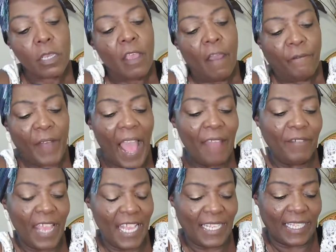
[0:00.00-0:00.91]
5
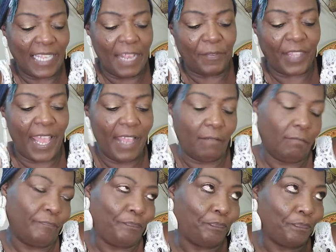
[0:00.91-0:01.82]
days seems like
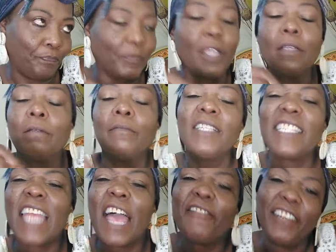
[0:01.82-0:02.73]

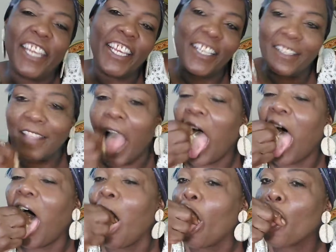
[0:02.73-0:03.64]
7 days.
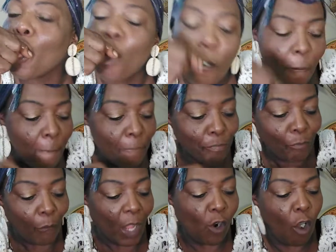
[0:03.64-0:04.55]

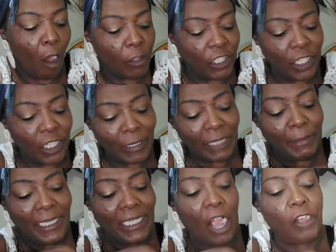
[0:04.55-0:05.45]
Or, you know what I
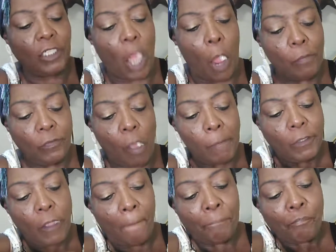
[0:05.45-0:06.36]
mean?
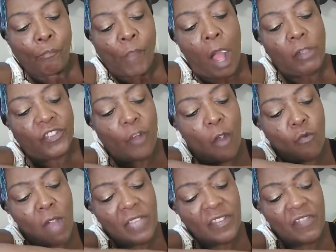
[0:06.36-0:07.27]
So it
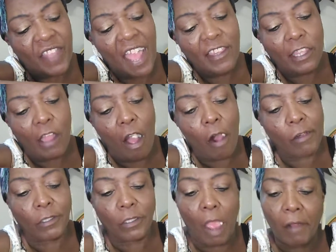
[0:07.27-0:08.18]
wasn't that
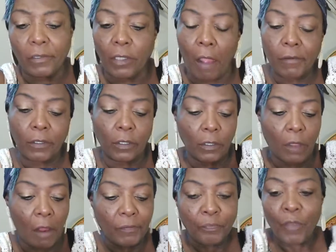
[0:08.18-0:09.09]
long.
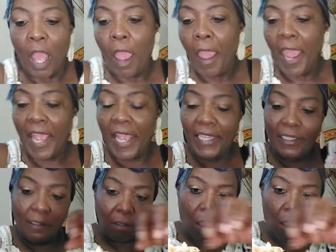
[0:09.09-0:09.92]
And